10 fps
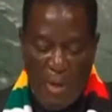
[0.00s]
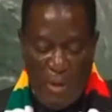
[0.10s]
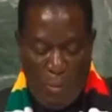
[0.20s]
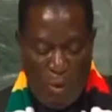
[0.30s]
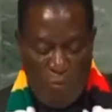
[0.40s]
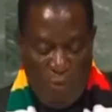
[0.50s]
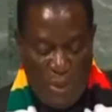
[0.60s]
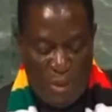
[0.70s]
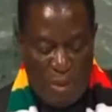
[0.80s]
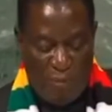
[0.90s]
The
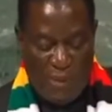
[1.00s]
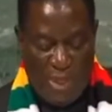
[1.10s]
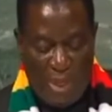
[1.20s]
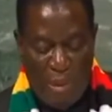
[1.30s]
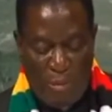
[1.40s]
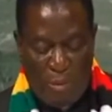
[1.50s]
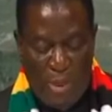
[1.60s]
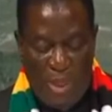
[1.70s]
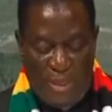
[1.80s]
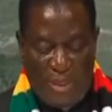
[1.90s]
provision of technical
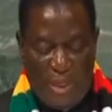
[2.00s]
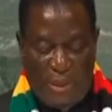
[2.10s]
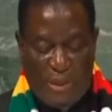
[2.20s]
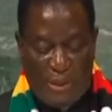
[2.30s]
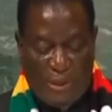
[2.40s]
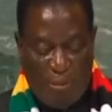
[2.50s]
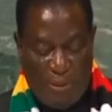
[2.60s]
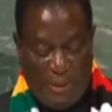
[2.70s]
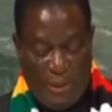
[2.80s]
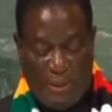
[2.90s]
extension
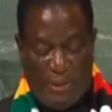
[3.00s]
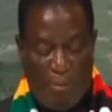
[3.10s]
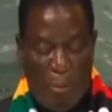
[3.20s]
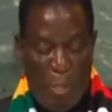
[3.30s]
services